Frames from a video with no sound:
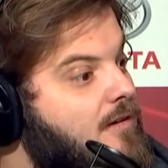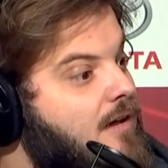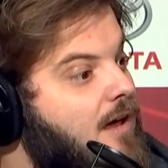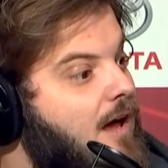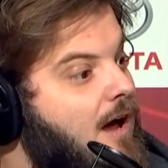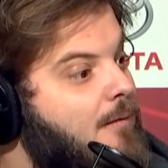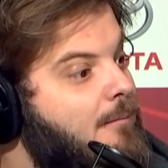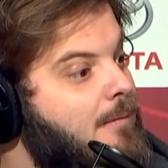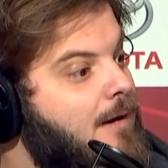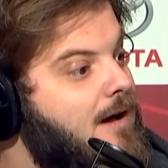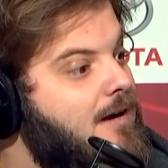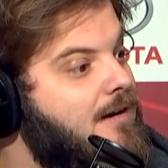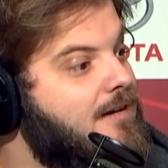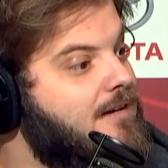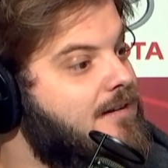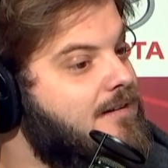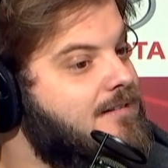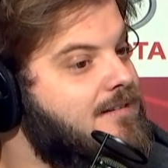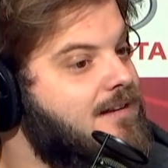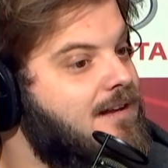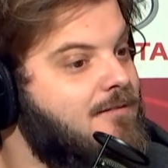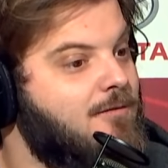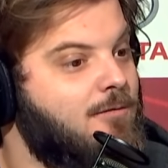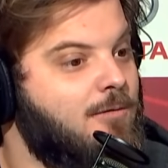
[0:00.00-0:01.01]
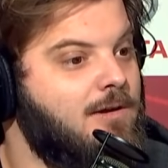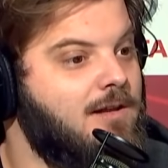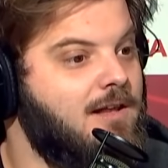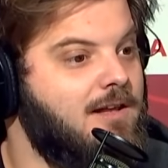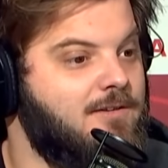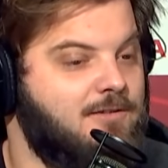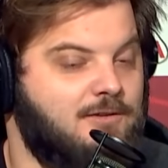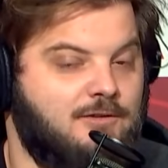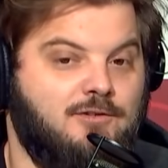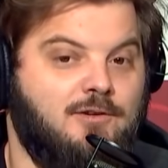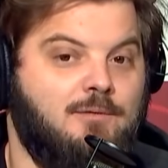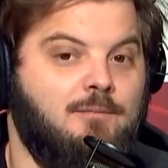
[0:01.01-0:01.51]
How about it? They didn't
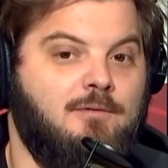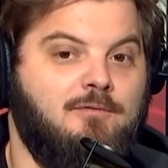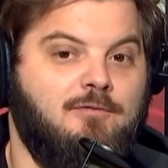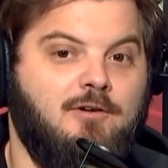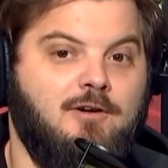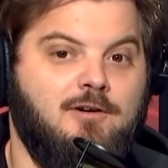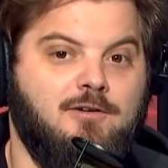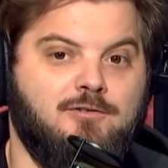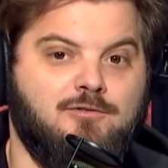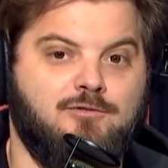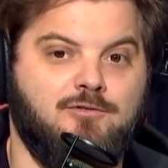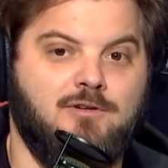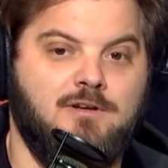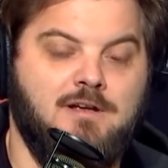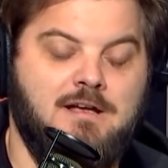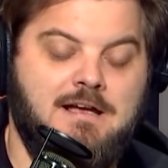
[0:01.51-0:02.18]
realize December 1st.